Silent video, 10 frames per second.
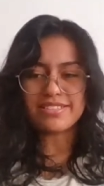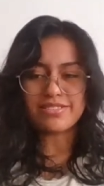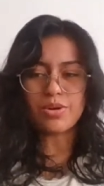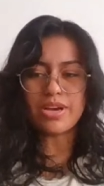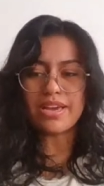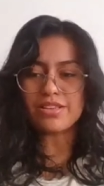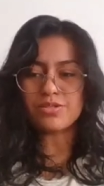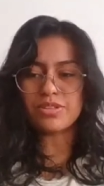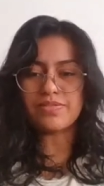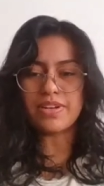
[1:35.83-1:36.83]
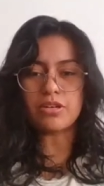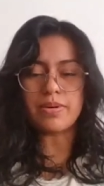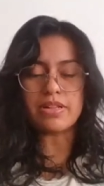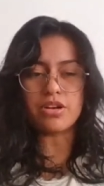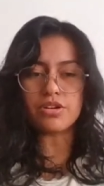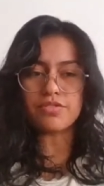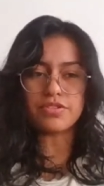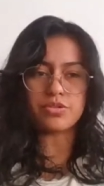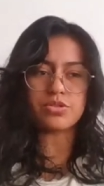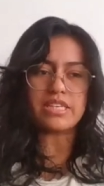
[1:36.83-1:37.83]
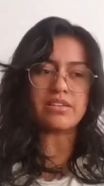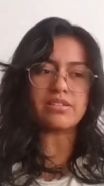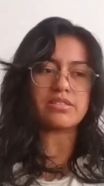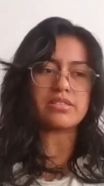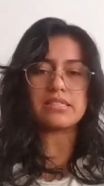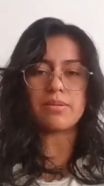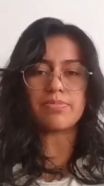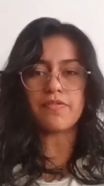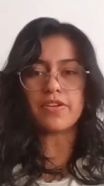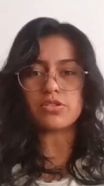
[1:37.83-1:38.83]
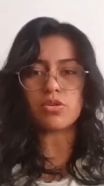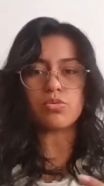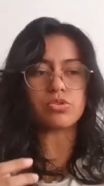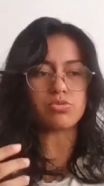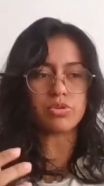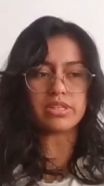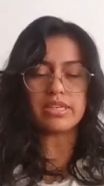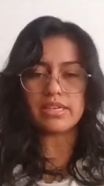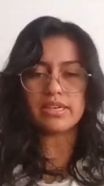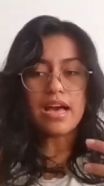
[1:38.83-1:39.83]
So I had to develop a lot of new skills. The professor was really